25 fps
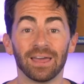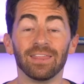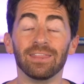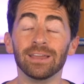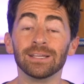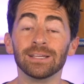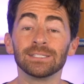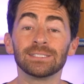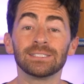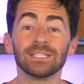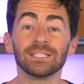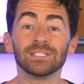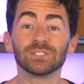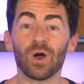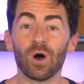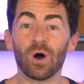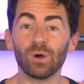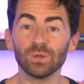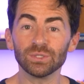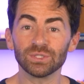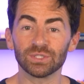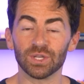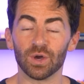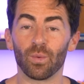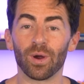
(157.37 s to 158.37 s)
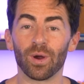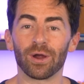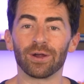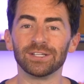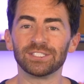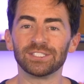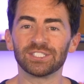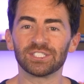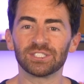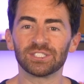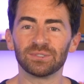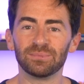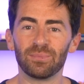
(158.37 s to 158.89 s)
This is also where a
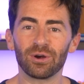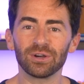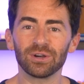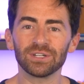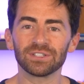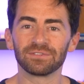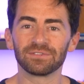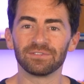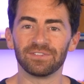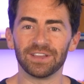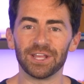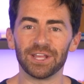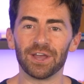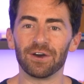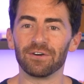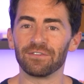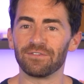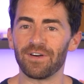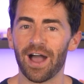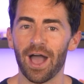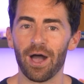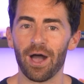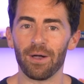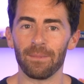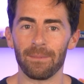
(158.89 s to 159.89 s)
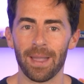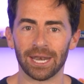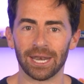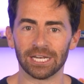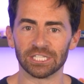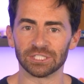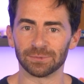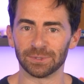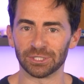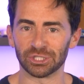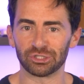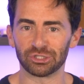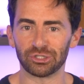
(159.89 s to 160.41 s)
smart video file
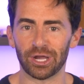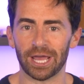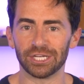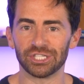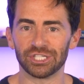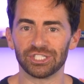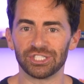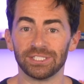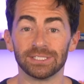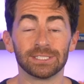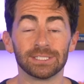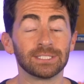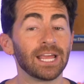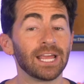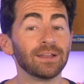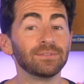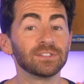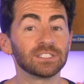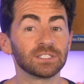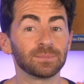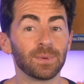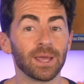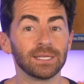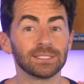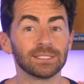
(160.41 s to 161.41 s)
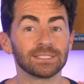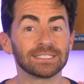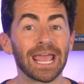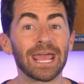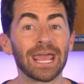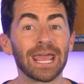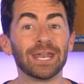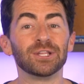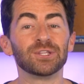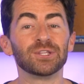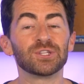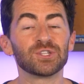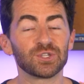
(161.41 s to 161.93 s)
management strategy saves space
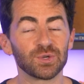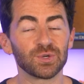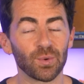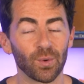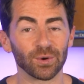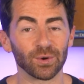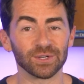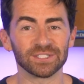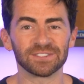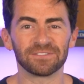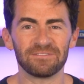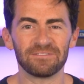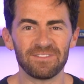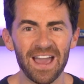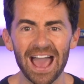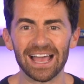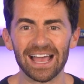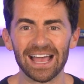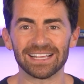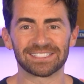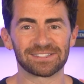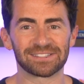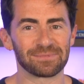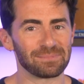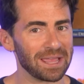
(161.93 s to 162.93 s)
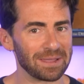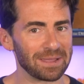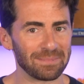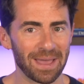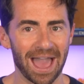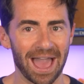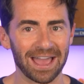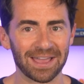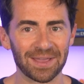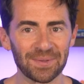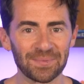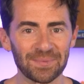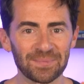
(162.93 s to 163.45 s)
and ensures fast
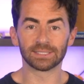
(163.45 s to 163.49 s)
playback.